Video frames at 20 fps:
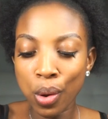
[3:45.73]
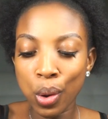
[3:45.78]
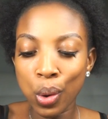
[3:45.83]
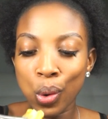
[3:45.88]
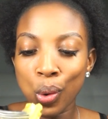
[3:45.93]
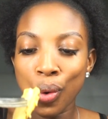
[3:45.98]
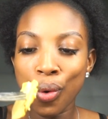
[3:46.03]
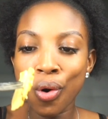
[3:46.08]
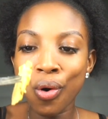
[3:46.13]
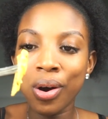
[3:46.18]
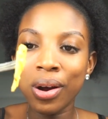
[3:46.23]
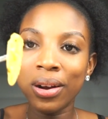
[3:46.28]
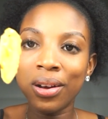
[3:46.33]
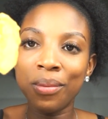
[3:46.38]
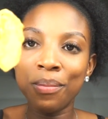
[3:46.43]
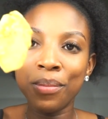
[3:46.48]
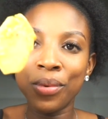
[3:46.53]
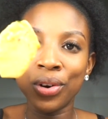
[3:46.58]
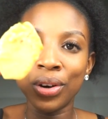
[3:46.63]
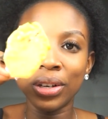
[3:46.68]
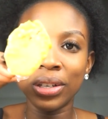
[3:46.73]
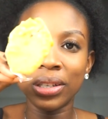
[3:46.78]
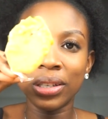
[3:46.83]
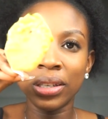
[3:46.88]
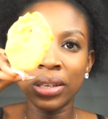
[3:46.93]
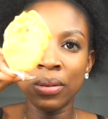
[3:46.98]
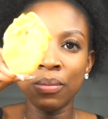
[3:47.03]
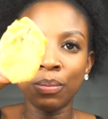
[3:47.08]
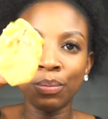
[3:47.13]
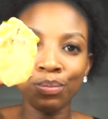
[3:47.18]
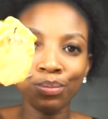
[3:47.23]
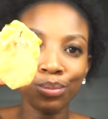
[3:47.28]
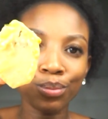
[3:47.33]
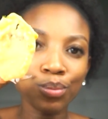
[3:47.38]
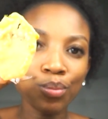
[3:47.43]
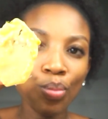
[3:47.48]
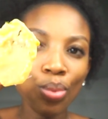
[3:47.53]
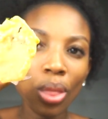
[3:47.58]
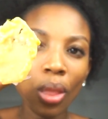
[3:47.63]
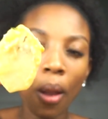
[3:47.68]
Lord of mercy.
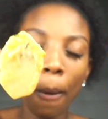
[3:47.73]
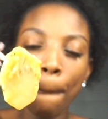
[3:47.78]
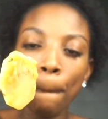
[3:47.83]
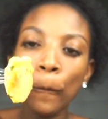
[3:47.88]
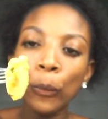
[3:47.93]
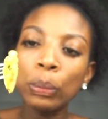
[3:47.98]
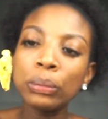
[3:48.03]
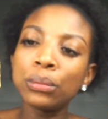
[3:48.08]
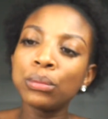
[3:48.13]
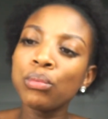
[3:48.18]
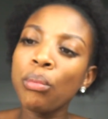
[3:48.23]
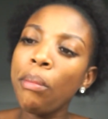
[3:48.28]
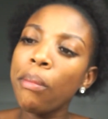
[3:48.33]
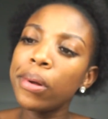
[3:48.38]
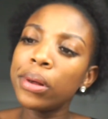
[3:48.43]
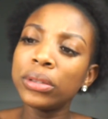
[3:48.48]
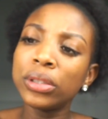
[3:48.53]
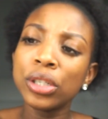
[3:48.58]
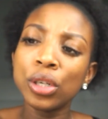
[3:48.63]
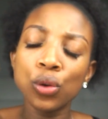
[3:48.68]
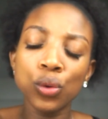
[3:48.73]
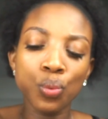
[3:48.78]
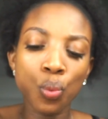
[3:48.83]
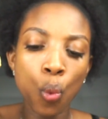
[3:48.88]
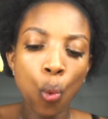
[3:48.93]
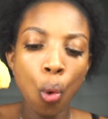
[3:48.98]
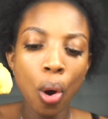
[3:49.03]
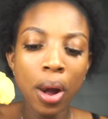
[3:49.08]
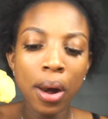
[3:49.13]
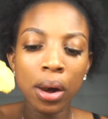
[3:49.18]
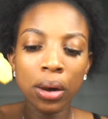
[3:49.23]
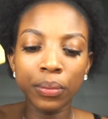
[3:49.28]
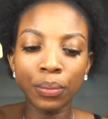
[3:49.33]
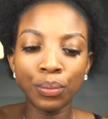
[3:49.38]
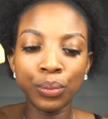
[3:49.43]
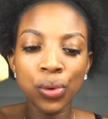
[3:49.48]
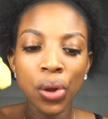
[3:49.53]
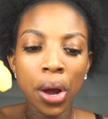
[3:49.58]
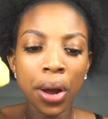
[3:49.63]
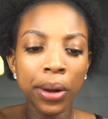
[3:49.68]
This is
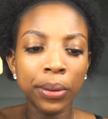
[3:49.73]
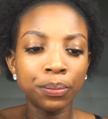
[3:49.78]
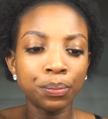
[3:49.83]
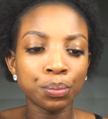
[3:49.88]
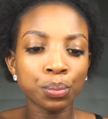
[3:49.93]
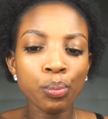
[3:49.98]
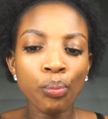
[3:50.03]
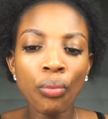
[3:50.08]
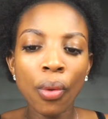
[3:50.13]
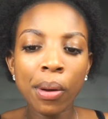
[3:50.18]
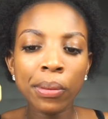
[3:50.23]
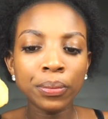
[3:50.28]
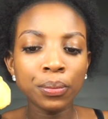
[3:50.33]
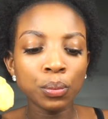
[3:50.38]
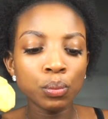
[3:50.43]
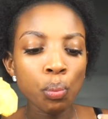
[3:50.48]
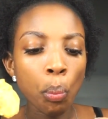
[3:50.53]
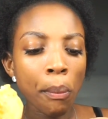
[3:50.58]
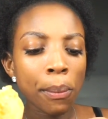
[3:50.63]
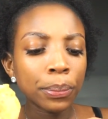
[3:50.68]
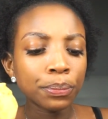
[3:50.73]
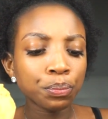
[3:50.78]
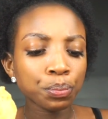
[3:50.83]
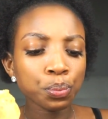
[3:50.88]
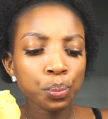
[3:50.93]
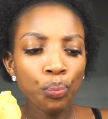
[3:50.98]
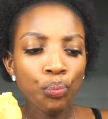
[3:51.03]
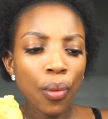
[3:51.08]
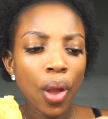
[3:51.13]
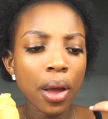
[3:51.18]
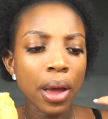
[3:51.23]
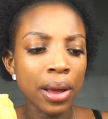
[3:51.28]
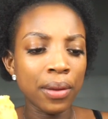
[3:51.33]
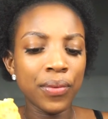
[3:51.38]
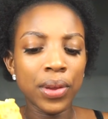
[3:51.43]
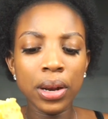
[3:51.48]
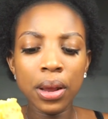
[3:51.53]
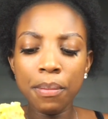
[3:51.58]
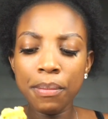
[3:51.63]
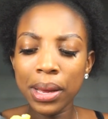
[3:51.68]
well done. I
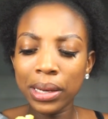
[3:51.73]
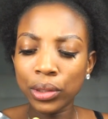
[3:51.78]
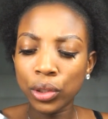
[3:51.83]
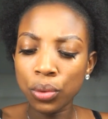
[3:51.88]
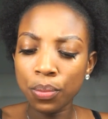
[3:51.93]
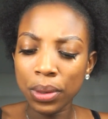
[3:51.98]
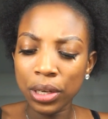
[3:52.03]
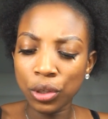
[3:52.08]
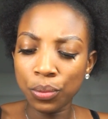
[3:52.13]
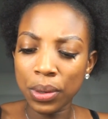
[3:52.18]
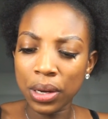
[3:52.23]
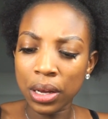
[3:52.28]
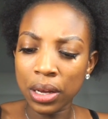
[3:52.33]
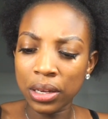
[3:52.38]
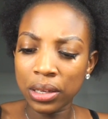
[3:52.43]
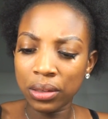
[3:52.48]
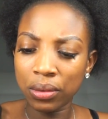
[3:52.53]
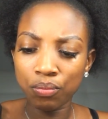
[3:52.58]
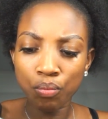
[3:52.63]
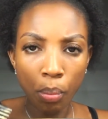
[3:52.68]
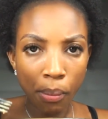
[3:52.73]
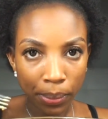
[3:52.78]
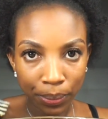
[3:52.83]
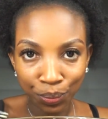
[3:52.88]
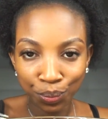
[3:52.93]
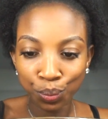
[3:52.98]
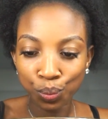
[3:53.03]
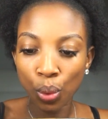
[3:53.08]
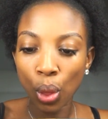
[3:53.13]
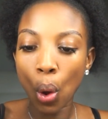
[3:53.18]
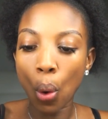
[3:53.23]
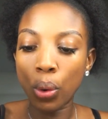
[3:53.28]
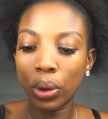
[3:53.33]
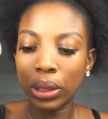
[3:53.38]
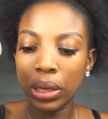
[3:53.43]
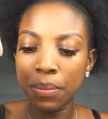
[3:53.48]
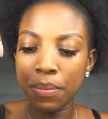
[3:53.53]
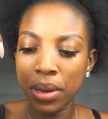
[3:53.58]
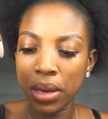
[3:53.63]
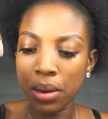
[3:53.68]
didn't make too much because
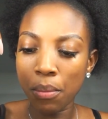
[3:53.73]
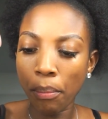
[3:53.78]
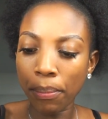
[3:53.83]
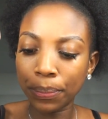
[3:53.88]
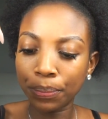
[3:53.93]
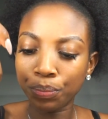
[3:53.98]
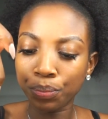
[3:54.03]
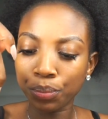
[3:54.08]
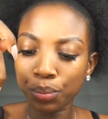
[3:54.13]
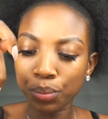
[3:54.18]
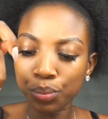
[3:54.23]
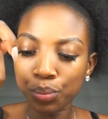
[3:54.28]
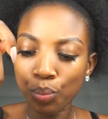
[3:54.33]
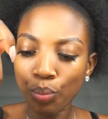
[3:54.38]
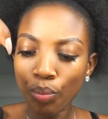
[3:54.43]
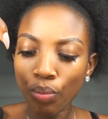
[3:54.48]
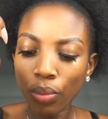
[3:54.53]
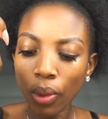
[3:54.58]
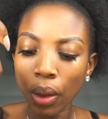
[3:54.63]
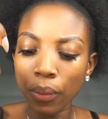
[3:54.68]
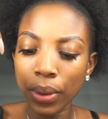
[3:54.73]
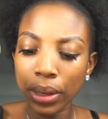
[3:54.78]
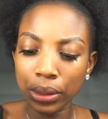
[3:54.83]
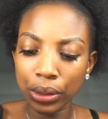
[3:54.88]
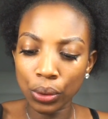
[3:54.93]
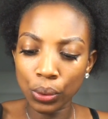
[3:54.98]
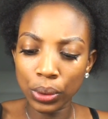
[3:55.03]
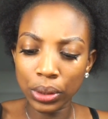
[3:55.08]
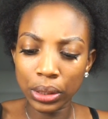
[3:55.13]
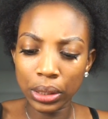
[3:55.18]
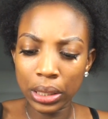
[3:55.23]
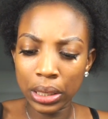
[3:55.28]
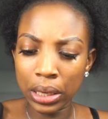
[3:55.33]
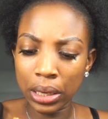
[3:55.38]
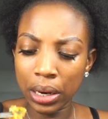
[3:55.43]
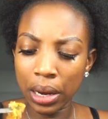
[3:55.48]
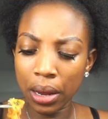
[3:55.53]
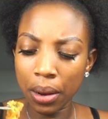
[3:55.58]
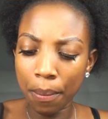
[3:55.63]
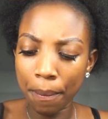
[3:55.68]
only me that's going to
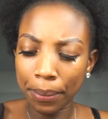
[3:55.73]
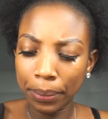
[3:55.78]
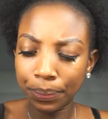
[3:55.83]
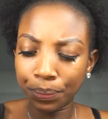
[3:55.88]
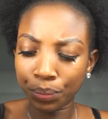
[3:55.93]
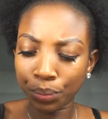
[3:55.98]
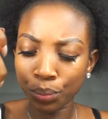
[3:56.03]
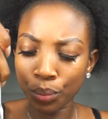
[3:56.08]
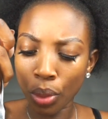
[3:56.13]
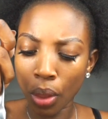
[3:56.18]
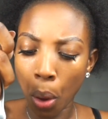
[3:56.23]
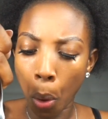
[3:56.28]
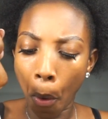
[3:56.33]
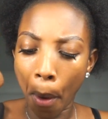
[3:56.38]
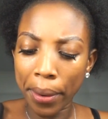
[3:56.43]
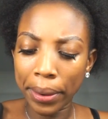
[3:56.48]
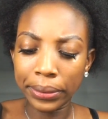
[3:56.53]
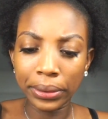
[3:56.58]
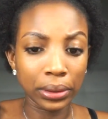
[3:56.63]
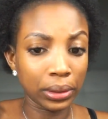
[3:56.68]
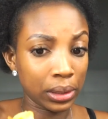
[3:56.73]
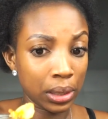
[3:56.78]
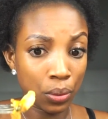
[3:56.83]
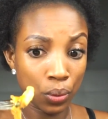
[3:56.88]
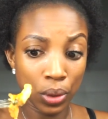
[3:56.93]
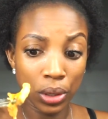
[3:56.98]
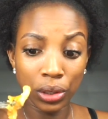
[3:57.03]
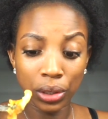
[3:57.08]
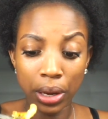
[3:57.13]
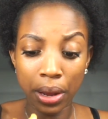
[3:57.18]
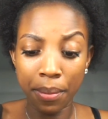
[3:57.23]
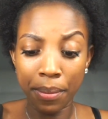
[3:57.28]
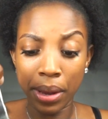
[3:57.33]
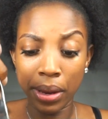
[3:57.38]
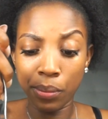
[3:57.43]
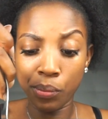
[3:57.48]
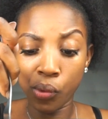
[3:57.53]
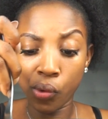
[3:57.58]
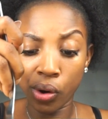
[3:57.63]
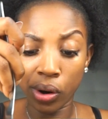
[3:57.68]
eat it. And I wish I
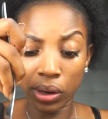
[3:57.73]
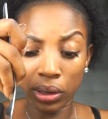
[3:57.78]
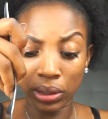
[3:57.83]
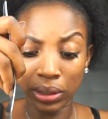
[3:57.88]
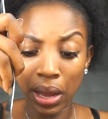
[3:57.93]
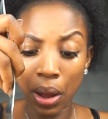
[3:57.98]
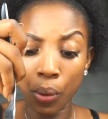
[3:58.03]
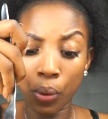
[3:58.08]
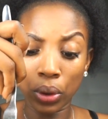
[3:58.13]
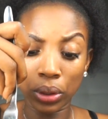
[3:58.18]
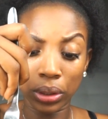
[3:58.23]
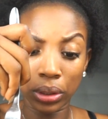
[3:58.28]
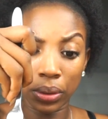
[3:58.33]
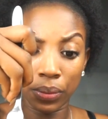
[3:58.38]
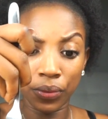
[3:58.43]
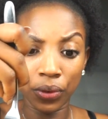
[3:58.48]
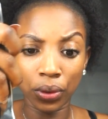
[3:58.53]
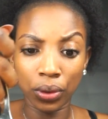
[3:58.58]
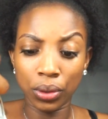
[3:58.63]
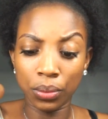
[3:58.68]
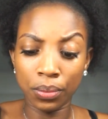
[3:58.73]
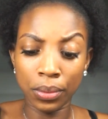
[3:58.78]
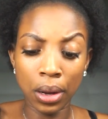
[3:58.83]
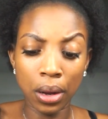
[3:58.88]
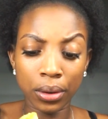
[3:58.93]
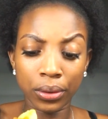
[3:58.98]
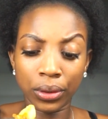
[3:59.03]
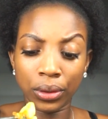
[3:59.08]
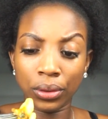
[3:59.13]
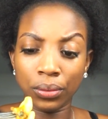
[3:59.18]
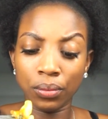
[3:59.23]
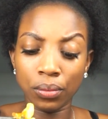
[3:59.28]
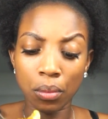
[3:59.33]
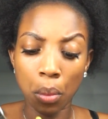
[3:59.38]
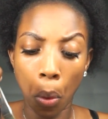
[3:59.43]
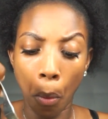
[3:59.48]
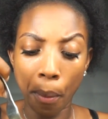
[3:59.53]
made more because I want some for tomorrow.